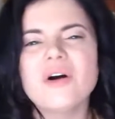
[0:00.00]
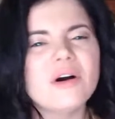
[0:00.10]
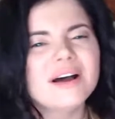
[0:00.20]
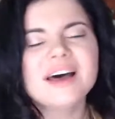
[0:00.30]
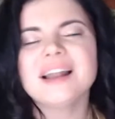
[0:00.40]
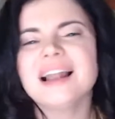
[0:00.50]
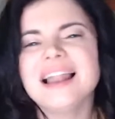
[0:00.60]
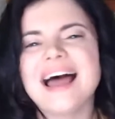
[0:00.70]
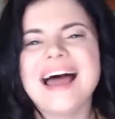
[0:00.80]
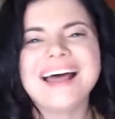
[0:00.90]
What'll
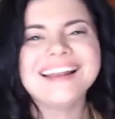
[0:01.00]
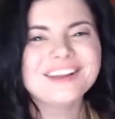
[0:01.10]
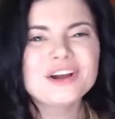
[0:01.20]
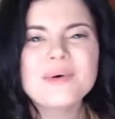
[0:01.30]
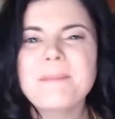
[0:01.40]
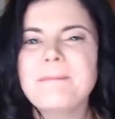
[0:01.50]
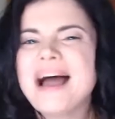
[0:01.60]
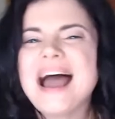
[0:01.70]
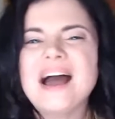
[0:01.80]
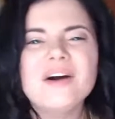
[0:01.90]
I do
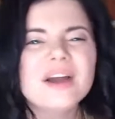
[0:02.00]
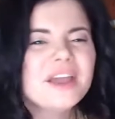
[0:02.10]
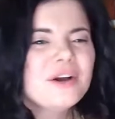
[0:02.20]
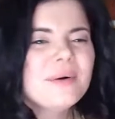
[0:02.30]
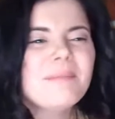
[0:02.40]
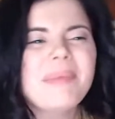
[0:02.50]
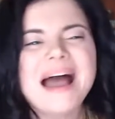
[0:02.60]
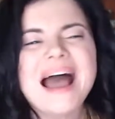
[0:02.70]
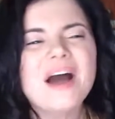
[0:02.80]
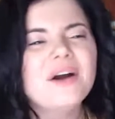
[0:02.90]
about you?
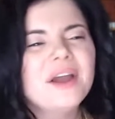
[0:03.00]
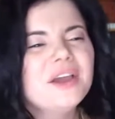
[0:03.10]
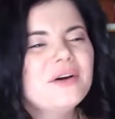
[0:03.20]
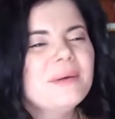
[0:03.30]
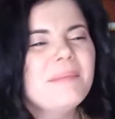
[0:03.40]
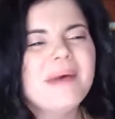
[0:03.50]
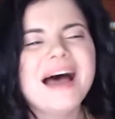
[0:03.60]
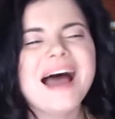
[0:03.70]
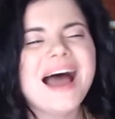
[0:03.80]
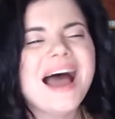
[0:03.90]
About you?
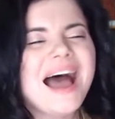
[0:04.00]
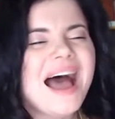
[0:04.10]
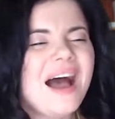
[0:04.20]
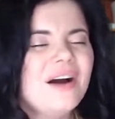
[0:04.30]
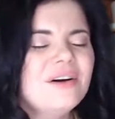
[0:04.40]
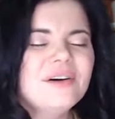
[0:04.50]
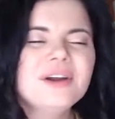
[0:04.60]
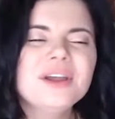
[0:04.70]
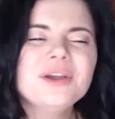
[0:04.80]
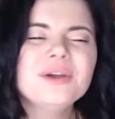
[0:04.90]
About
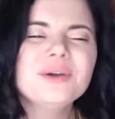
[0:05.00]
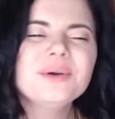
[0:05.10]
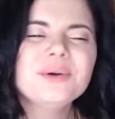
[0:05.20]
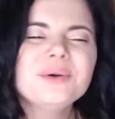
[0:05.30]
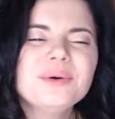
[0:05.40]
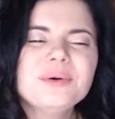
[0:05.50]
you?